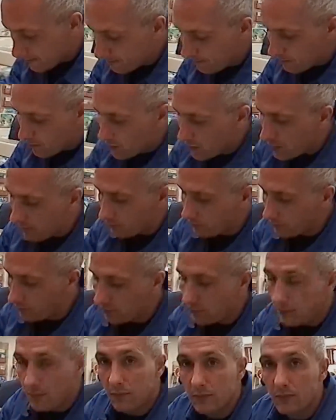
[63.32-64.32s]
It was really
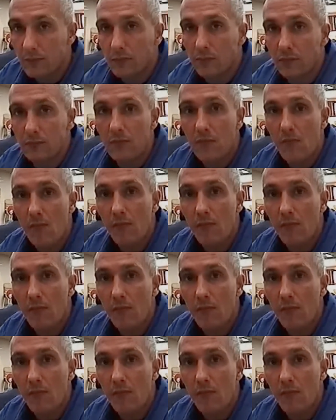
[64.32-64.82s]
tough.